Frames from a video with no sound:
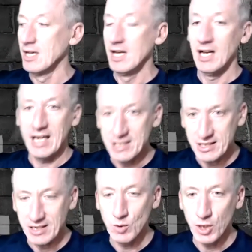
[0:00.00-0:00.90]
Let's
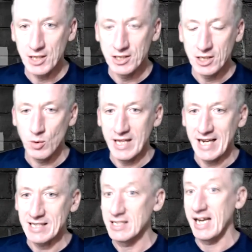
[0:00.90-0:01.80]
see what you can do with that
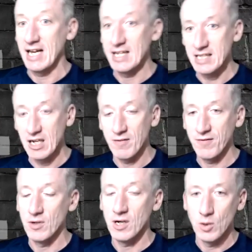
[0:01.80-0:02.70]
today. Let's get a
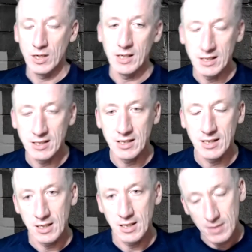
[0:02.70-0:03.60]
foothold
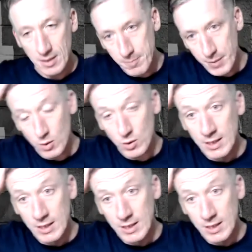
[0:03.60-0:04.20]
and build.